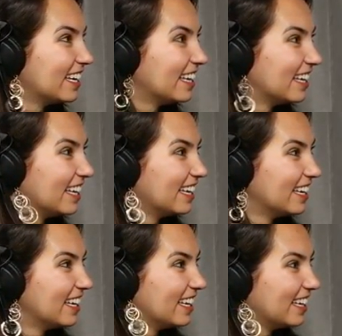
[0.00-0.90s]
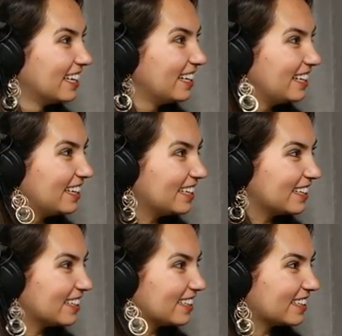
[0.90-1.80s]

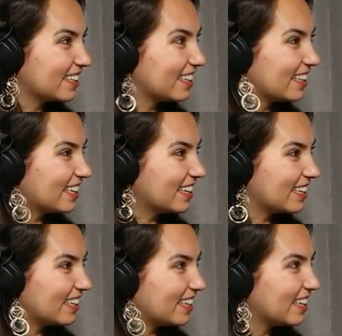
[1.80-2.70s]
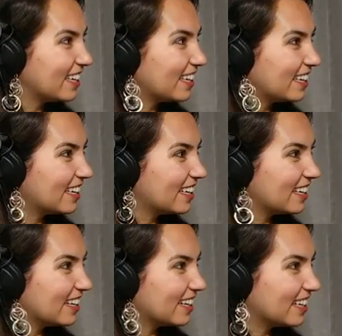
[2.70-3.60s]

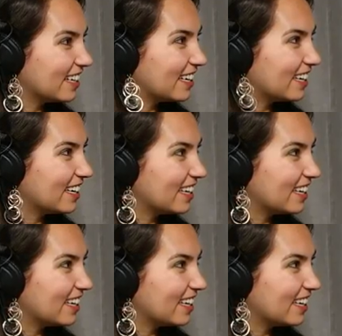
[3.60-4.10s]
No words are spoken by the person on screen.